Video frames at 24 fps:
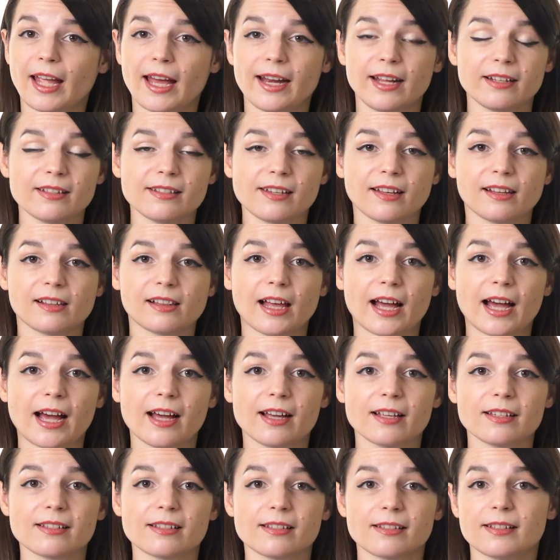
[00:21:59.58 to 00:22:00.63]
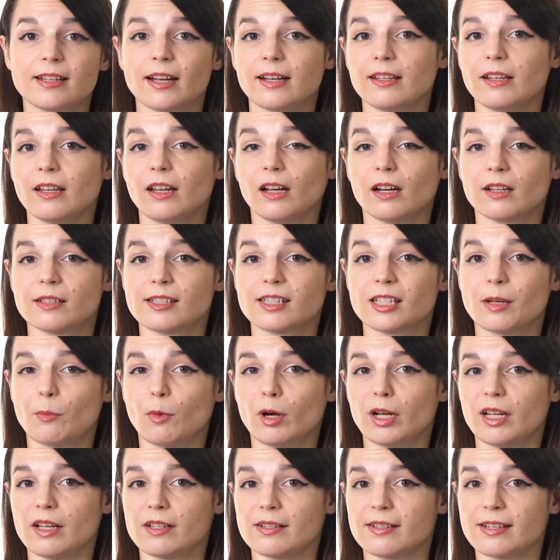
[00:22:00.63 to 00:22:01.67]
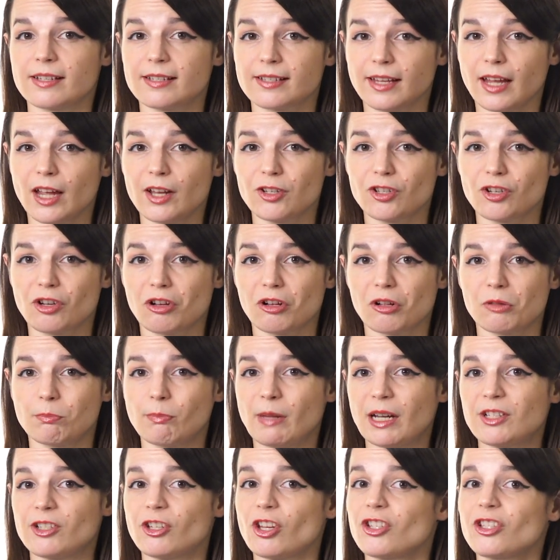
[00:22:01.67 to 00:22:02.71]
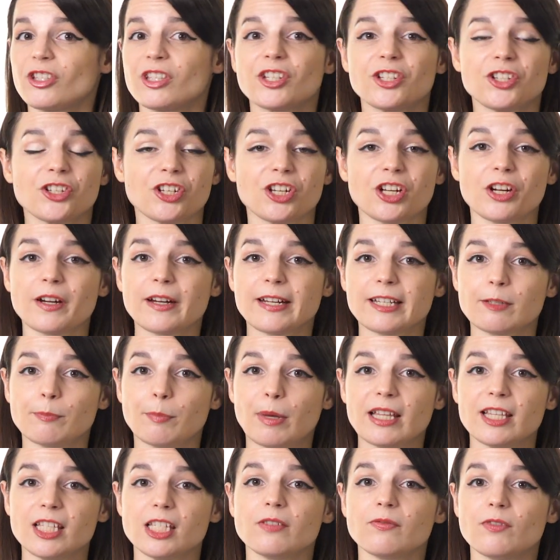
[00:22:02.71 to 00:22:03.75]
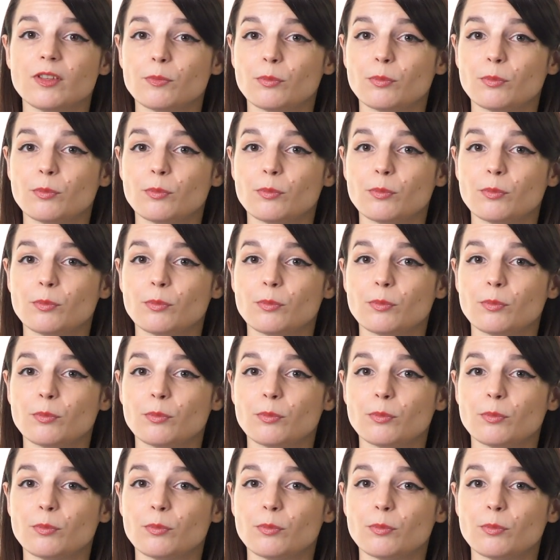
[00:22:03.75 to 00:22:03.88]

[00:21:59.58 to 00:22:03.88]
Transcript: getting to class, studying on someone else's schedule, and just the sheer expense of